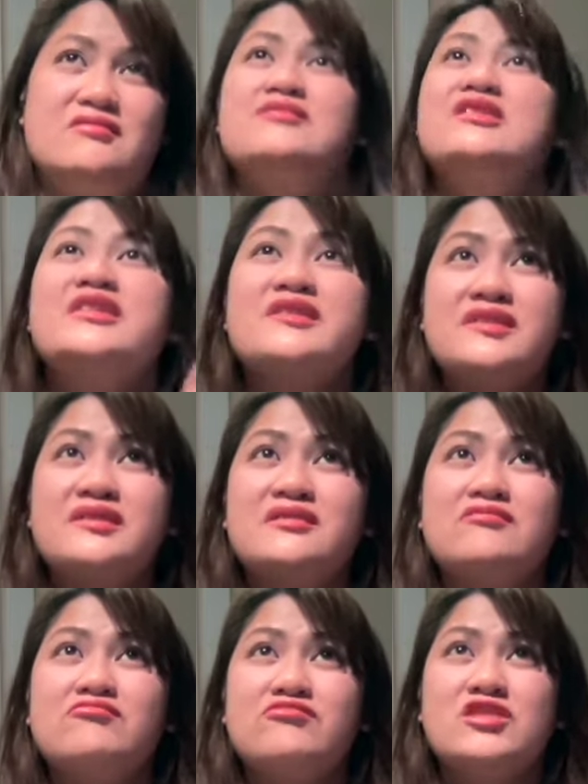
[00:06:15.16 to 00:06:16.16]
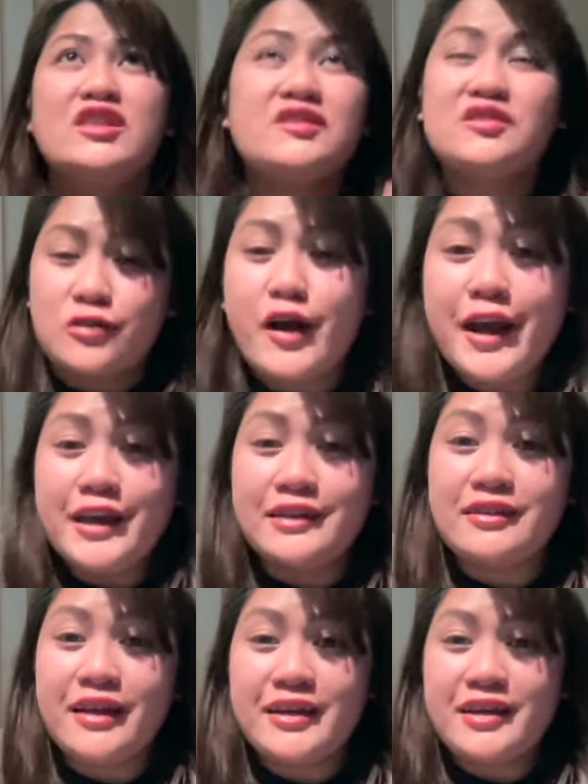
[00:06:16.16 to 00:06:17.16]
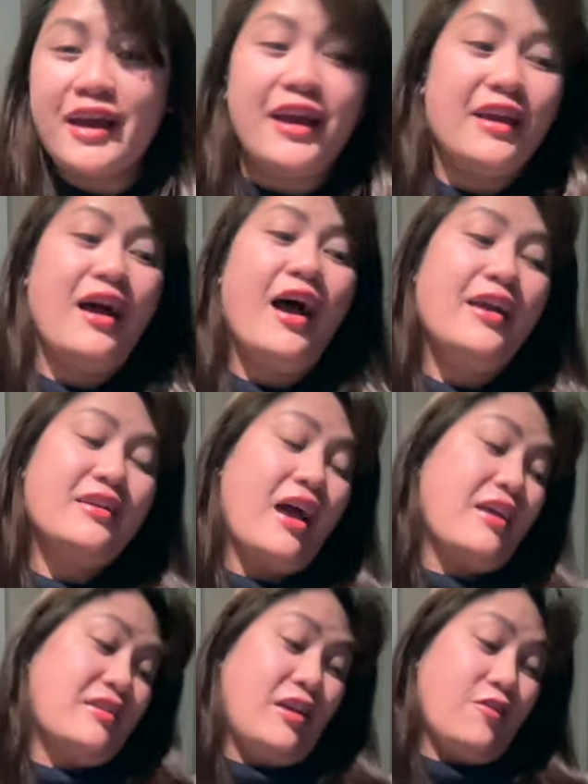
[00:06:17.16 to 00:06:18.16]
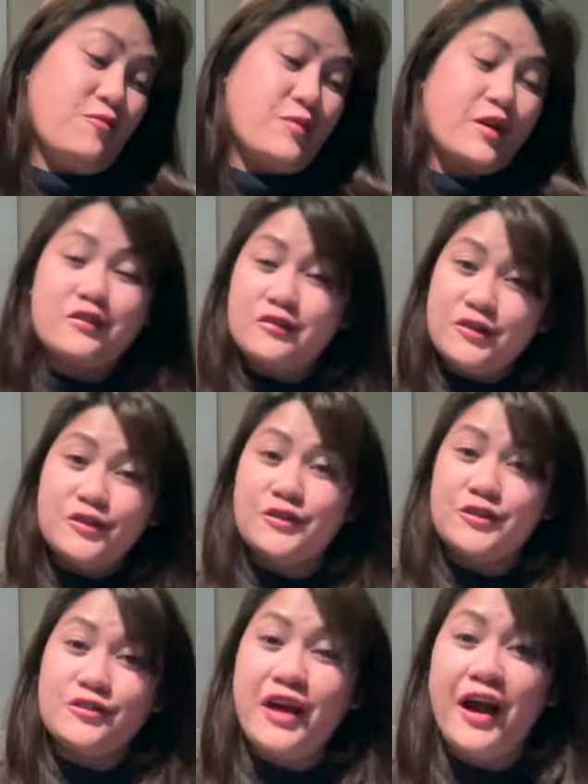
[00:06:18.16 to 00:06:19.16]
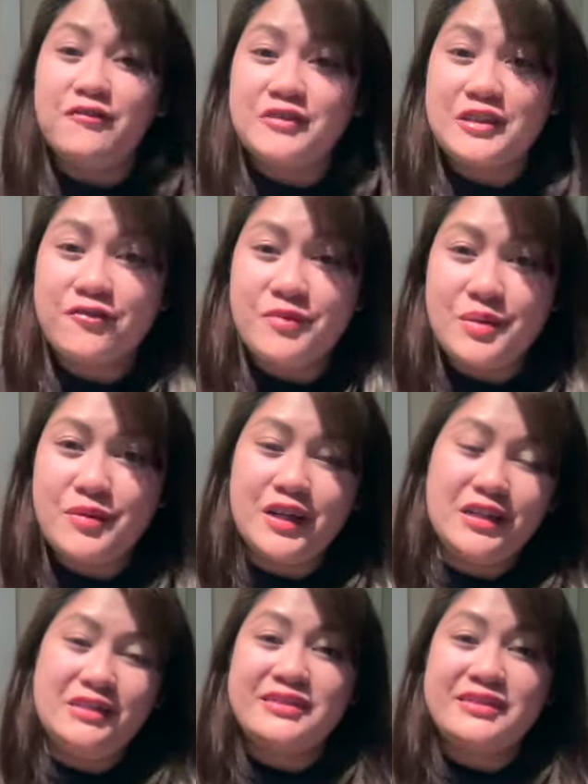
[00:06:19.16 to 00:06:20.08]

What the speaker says: it's just right. Like, hey, I gave birth to you, you have to give me money.